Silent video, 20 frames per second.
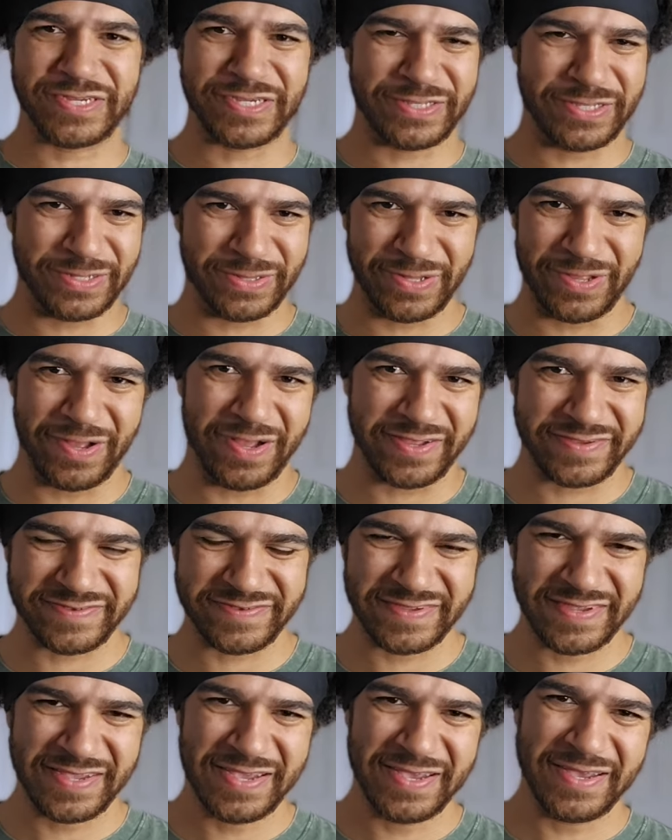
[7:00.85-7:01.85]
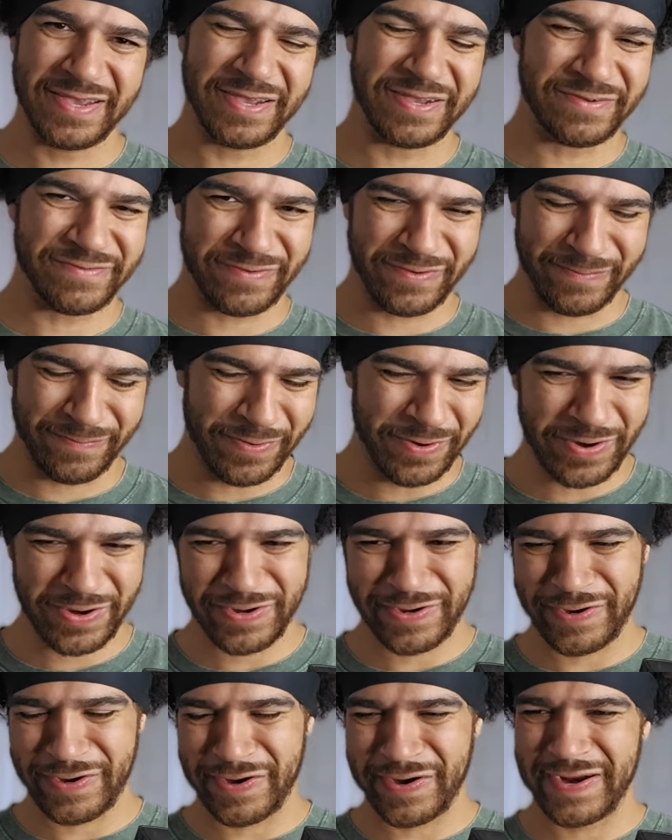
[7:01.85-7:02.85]
in the loss of her
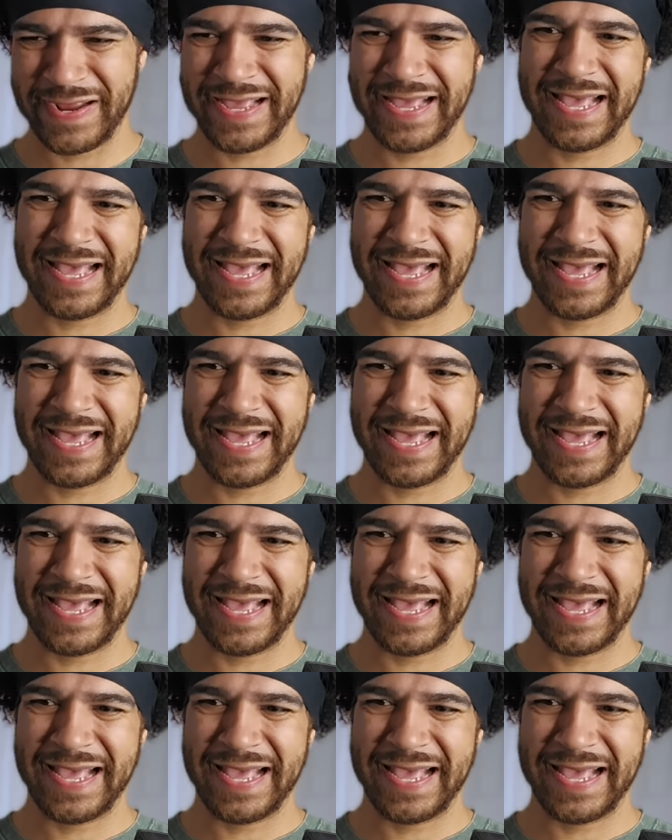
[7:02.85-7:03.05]
partner,